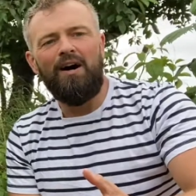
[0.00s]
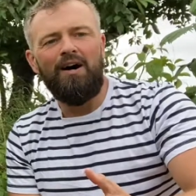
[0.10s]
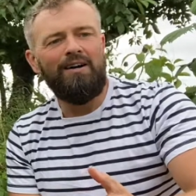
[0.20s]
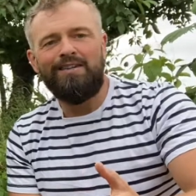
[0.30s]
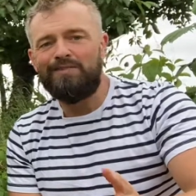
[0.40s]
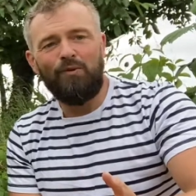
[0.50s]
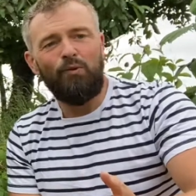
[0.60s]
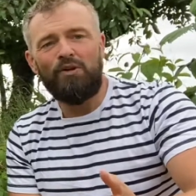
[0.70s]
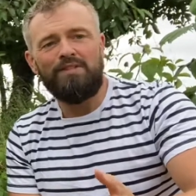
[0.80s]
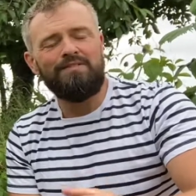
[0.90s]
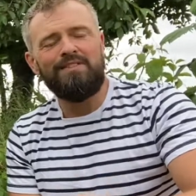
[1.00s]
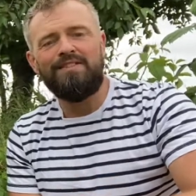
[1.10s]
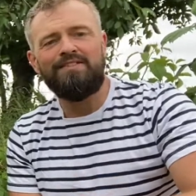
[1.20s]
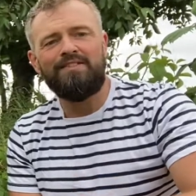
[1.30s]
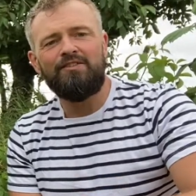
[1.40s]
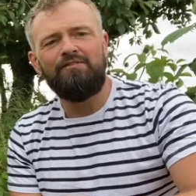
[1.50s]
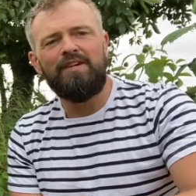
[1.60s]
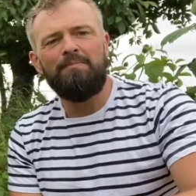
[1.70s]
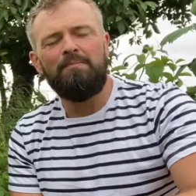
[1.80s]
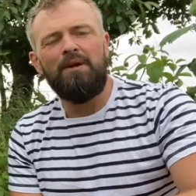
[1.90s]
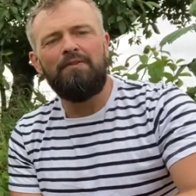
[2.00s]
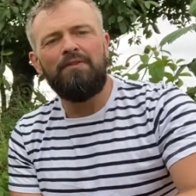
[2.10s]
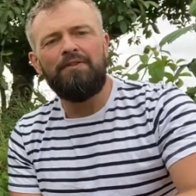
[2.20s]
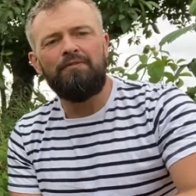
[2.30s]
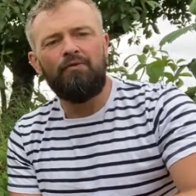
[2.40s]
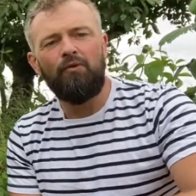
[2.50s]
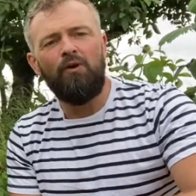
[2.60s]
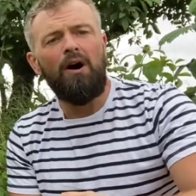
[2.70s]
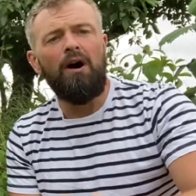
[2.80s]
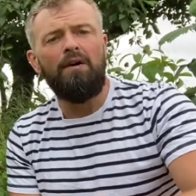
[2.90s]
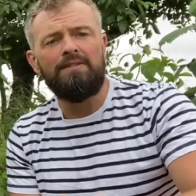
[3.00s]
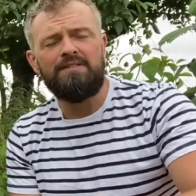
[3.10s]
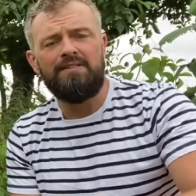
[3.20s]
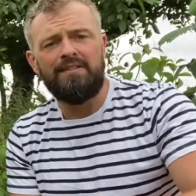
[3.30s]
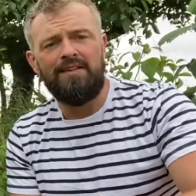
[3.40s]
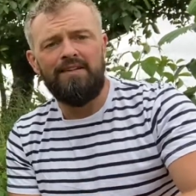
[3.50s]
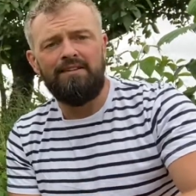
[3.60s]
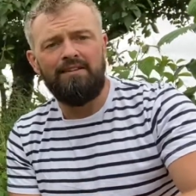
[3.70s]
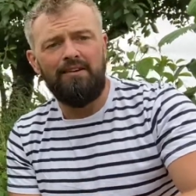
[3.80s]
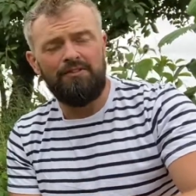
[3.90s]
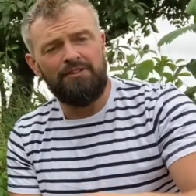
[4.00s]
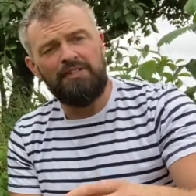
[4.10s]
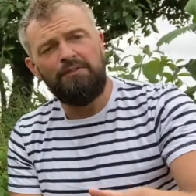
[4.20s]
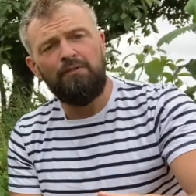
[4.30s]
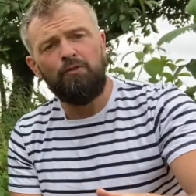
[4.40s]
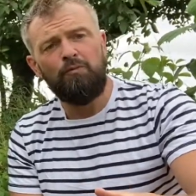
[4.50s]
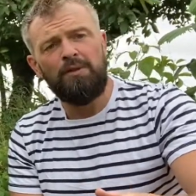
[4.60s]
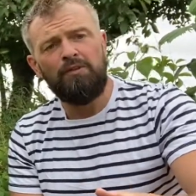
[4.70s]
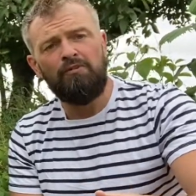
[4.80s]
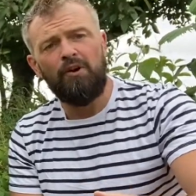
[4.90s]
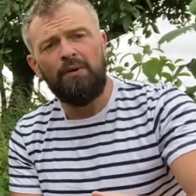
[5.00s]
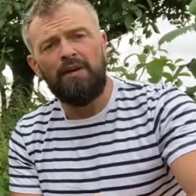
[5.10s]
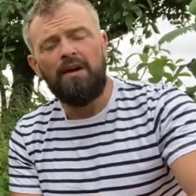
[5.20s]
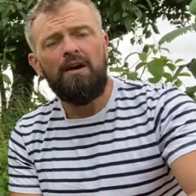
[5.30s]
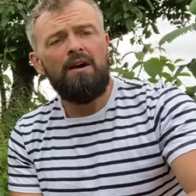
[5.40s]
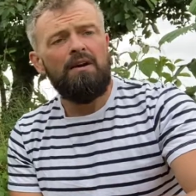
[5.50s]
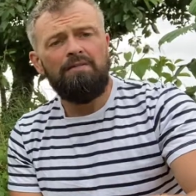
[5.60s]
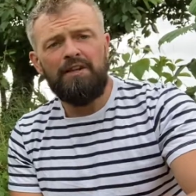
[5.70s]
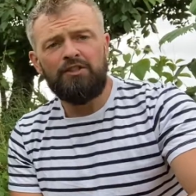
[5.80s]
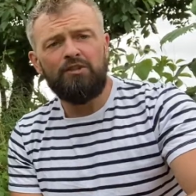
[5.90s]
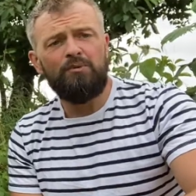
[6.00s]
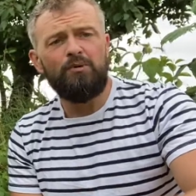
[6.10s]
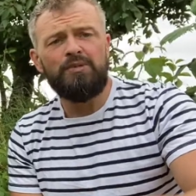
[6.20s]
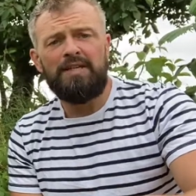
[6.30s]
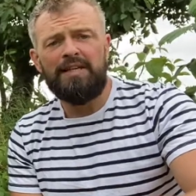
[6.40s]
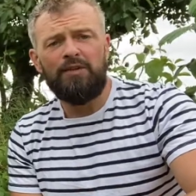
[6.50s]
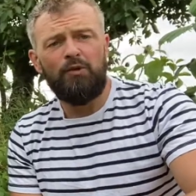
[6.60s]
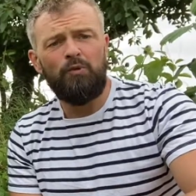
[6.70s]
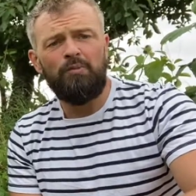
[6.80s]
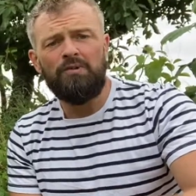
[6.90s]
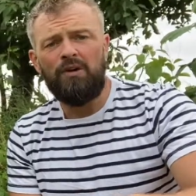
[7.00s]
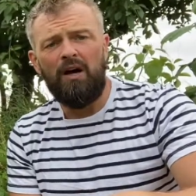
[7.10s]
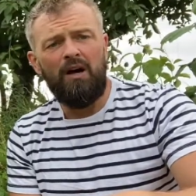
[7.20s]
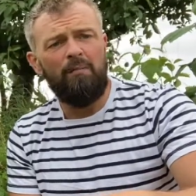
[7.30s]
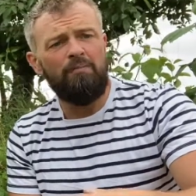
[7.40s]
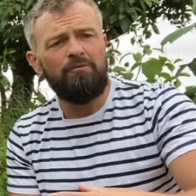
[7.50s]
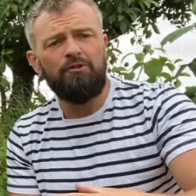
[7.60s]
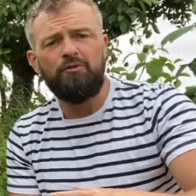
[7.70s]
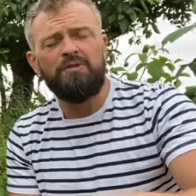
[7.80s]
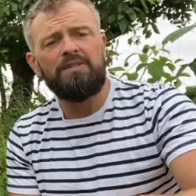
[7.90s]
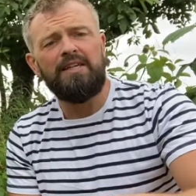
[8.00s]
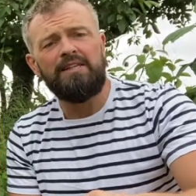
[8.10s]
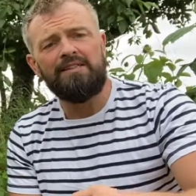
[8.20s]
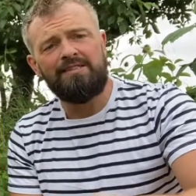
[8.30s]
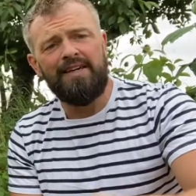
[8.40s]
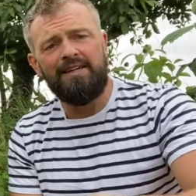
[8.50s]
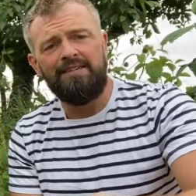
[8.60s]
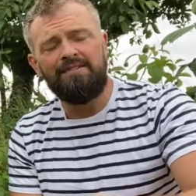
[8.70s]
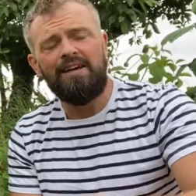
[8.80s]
it's August. It's a great month for harvesting in the garden, and if you've been growing vegetables, legumes, fruits in containers,